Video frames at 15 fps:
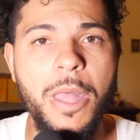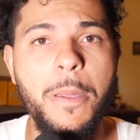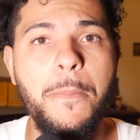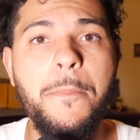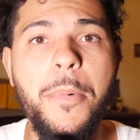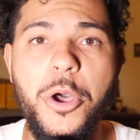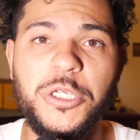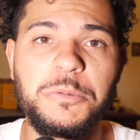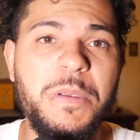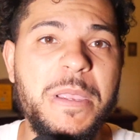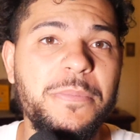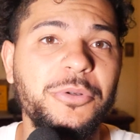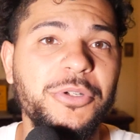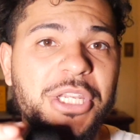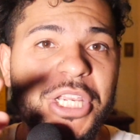Most
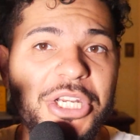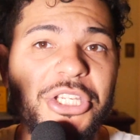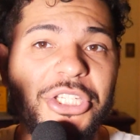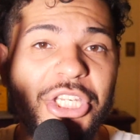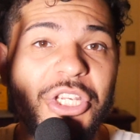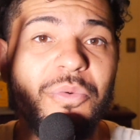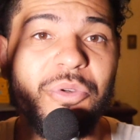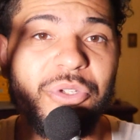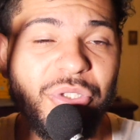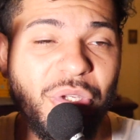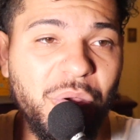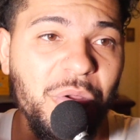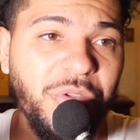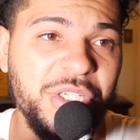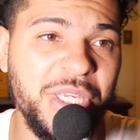people need to see
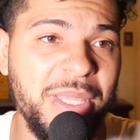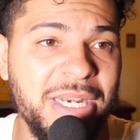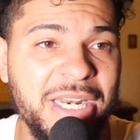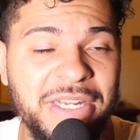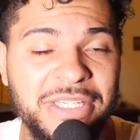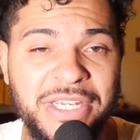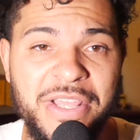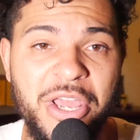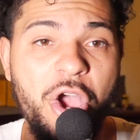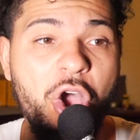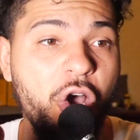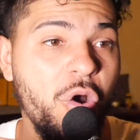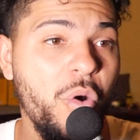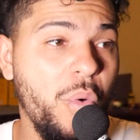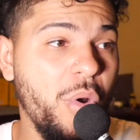results and they need to see that,
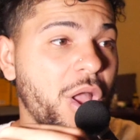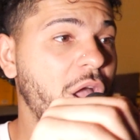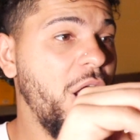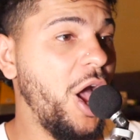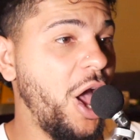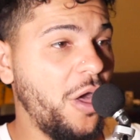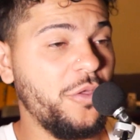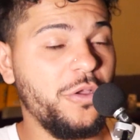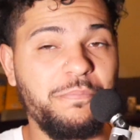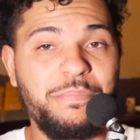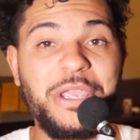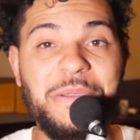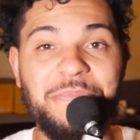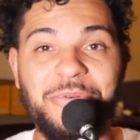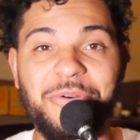oh, other
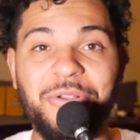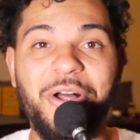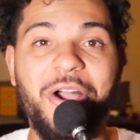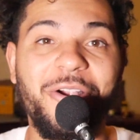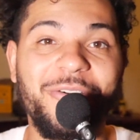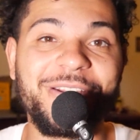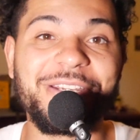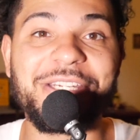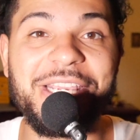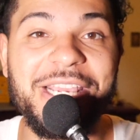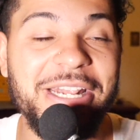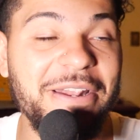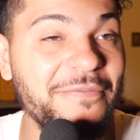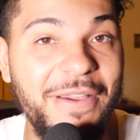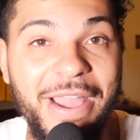people are
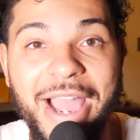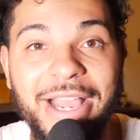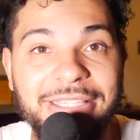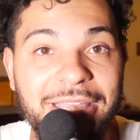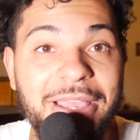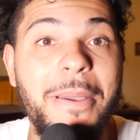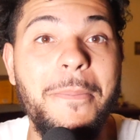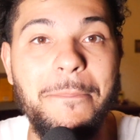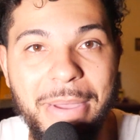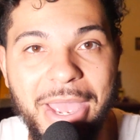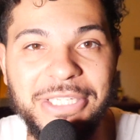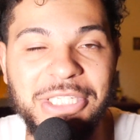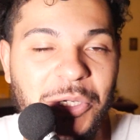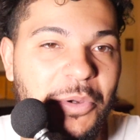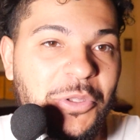indeed, in fact,
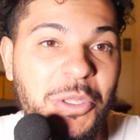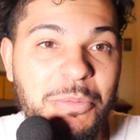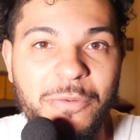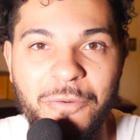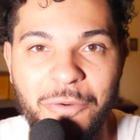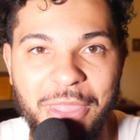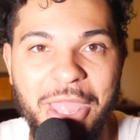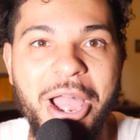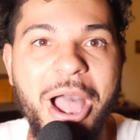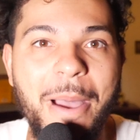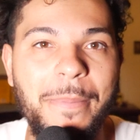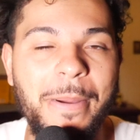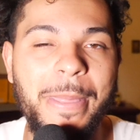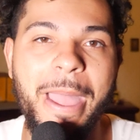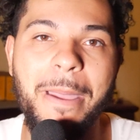messing with you before they
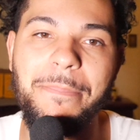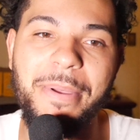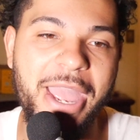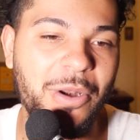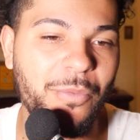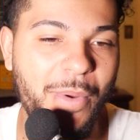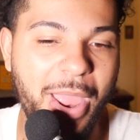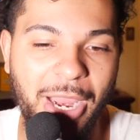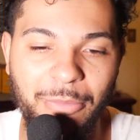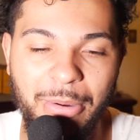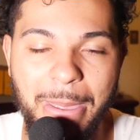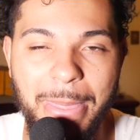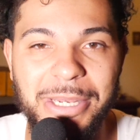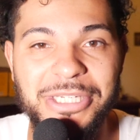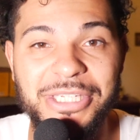hop on that bandwagon,
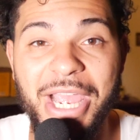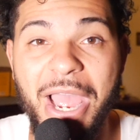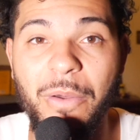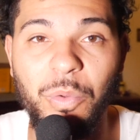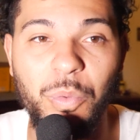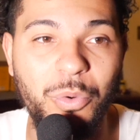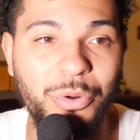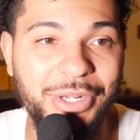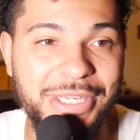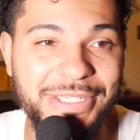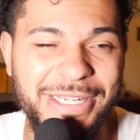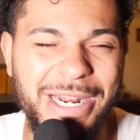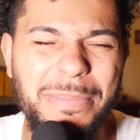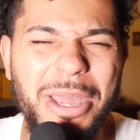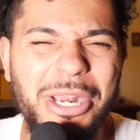right? That's just how the world is.
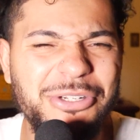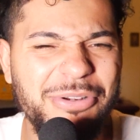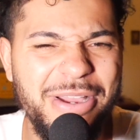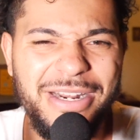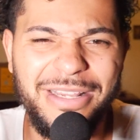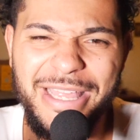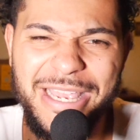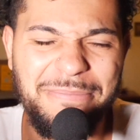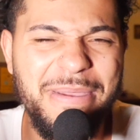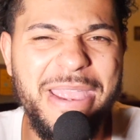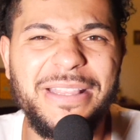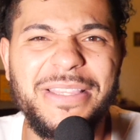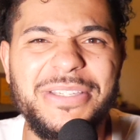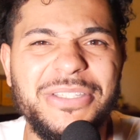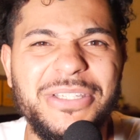And I'm not trying to
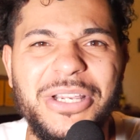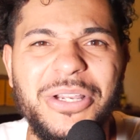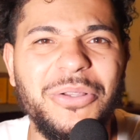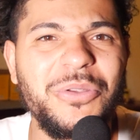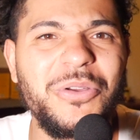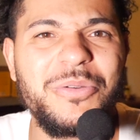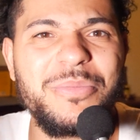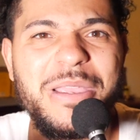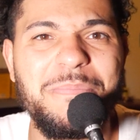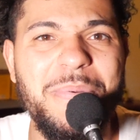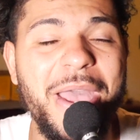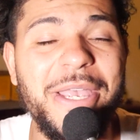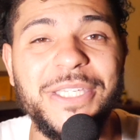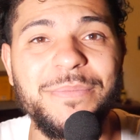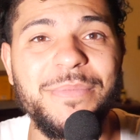make this a gloomy,
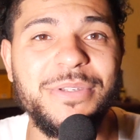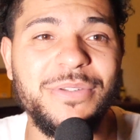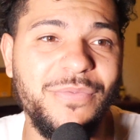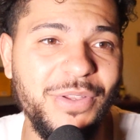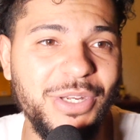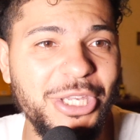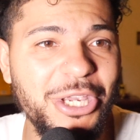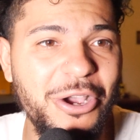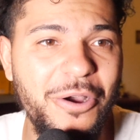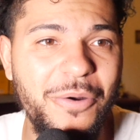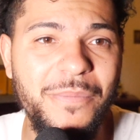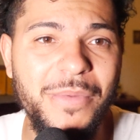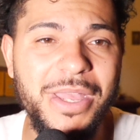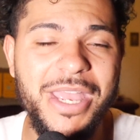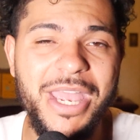pessimist video.